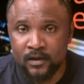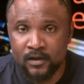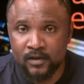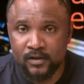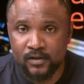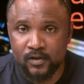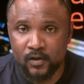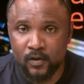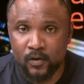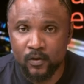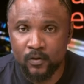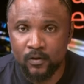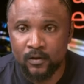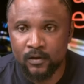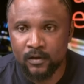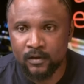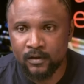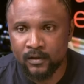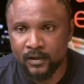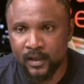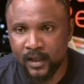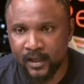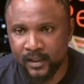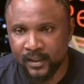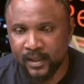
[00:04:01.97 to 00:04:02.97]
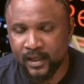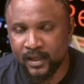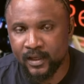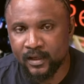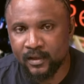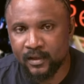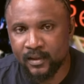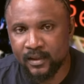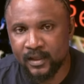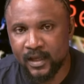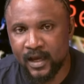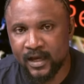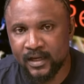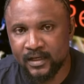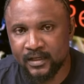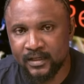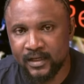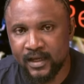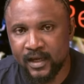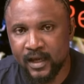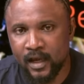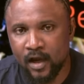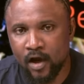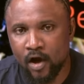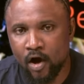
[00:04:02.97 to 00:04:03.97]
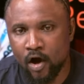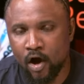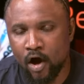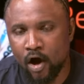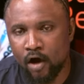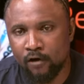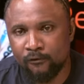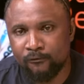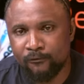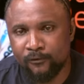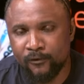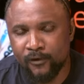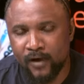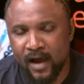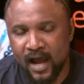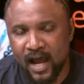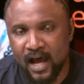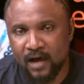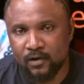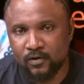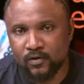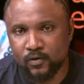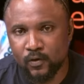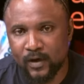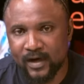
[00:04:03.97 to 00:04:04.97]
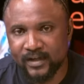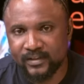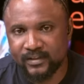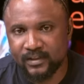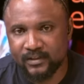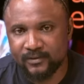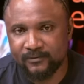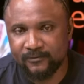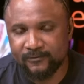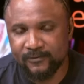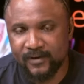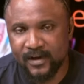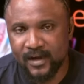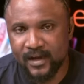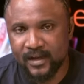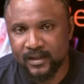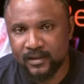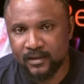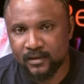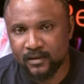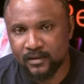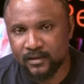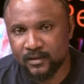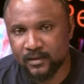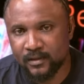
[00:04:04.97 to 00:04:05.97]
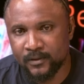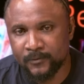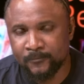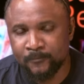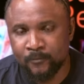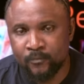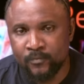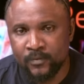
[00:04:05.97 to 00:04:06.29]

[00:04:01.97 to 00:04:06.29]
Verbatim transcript: So again, the idea of how to identify the